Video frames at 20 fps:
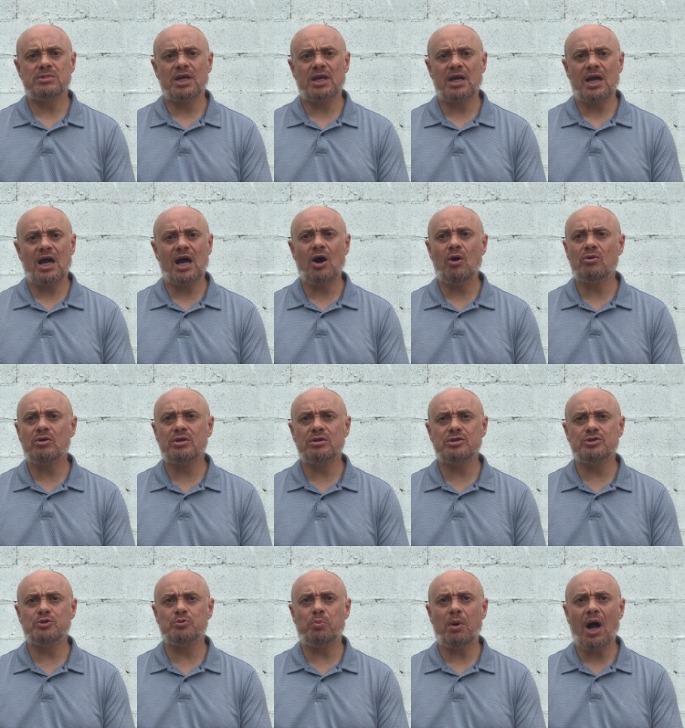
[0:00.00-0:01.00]
Like, how
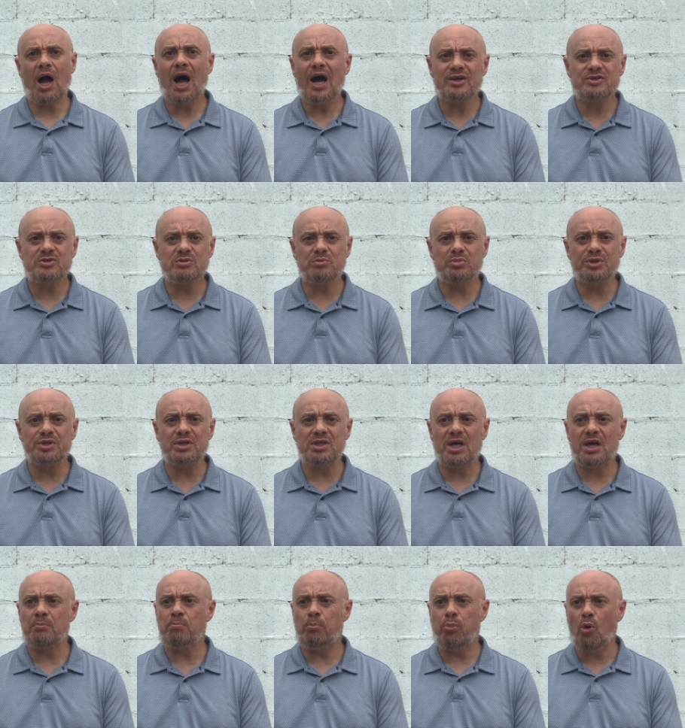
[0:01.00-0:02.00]
could you possibly
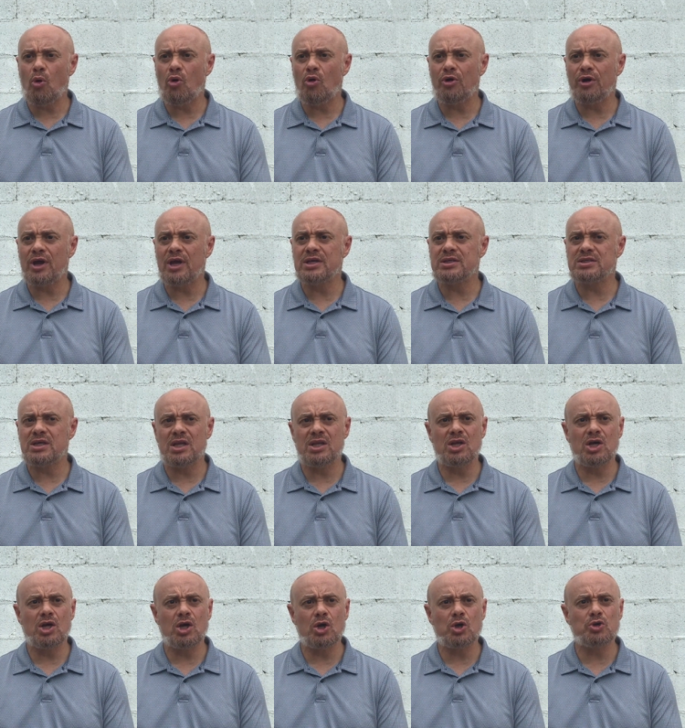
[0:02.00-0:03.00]
let boys in
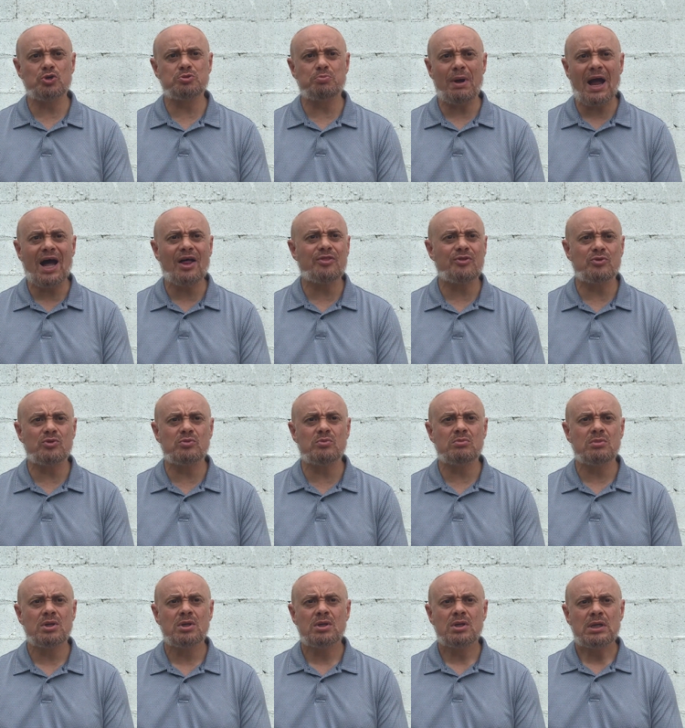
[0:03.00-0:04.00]
the girls'
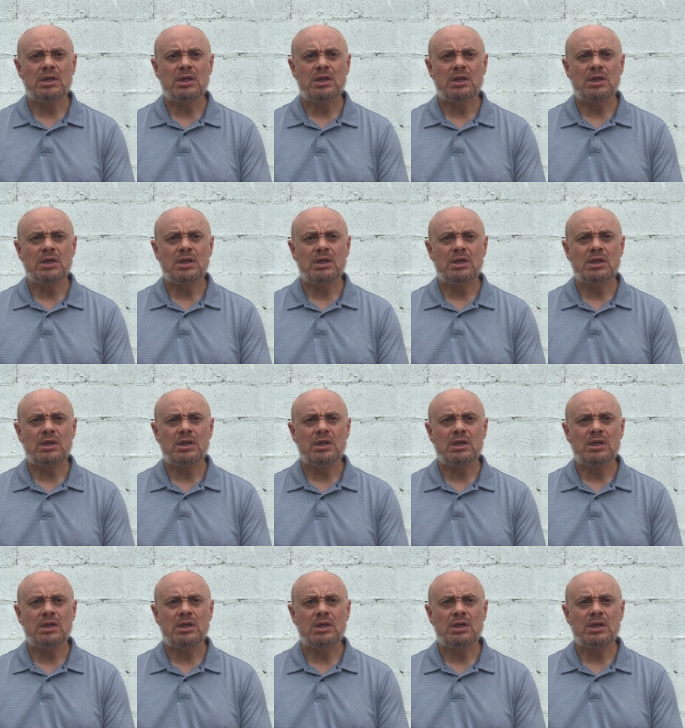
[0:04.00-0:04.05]
bathroom,